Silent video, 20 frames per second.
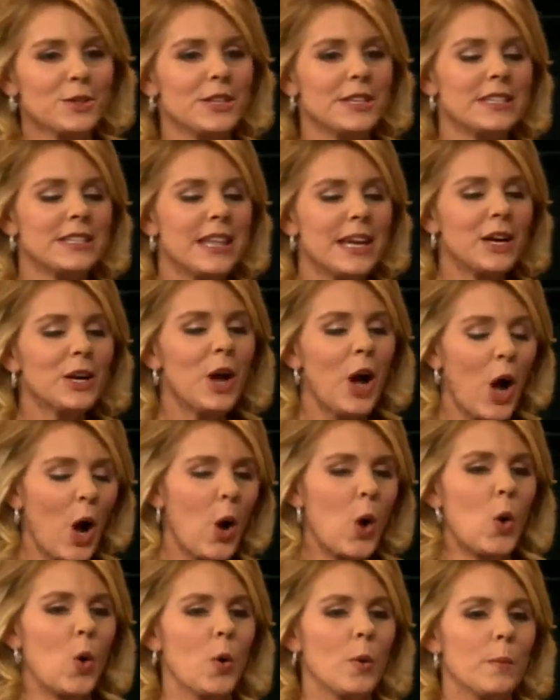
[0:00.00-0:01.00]
Does their
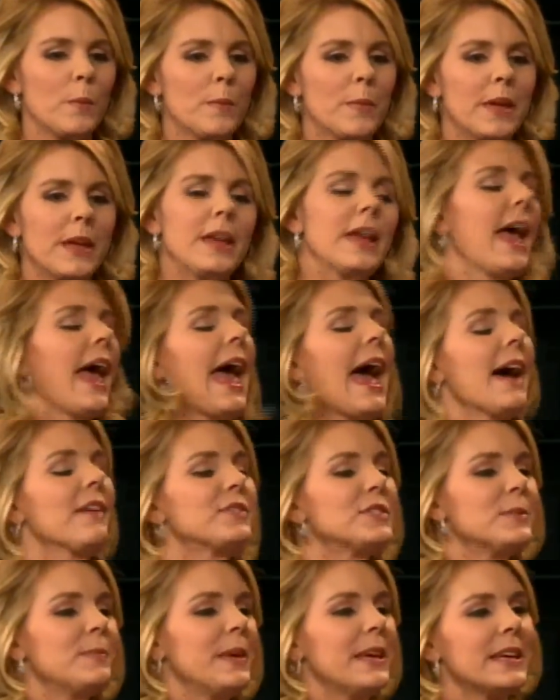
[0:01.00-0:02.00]
home
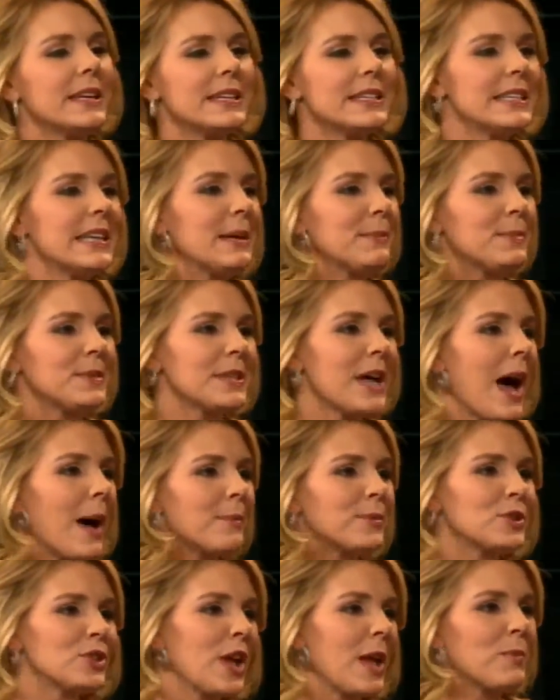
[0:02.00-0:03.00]
have to be in
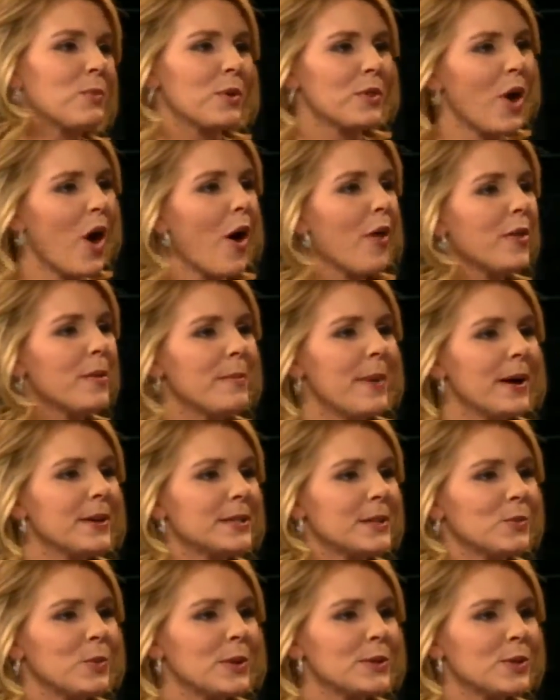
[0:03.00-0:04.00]
tip-top shape with all the
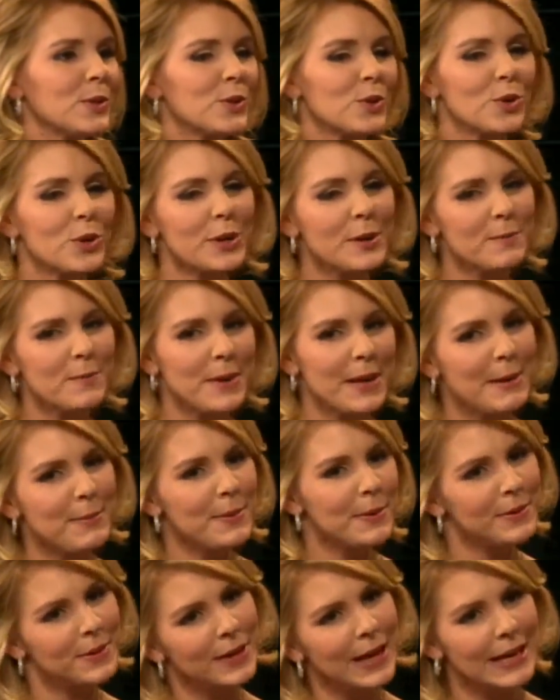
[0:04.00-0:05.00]
bells and whistles, or can
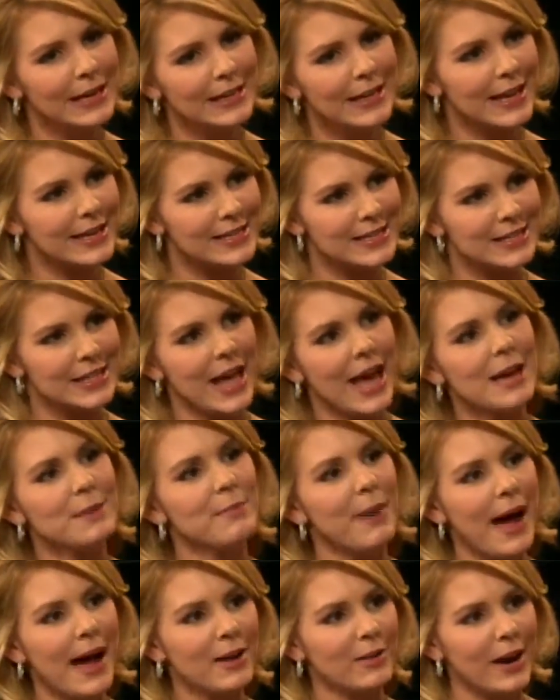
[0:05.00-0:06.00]
people kind of like
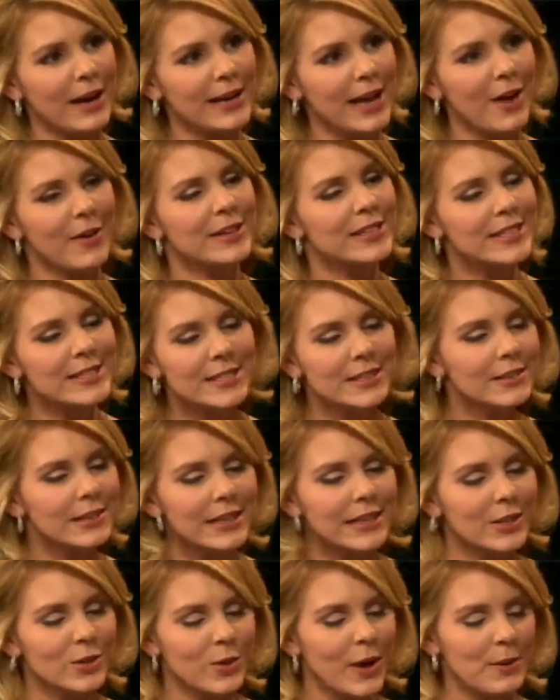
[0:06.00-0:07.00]
slide by right now and still
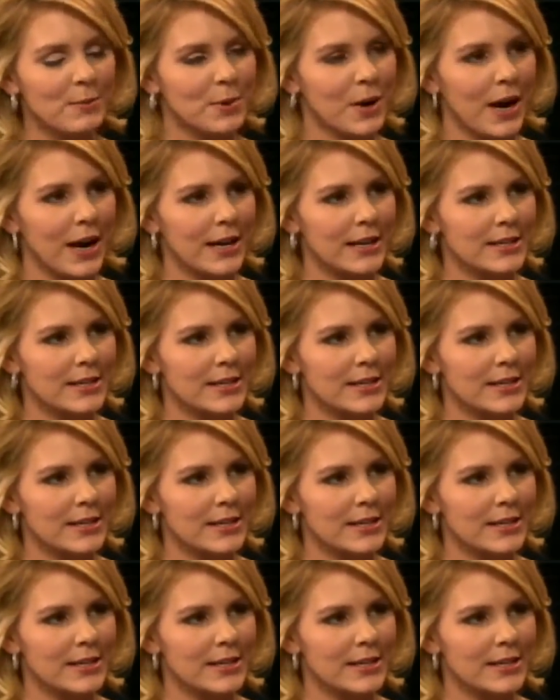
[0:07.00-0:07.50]
get a great price?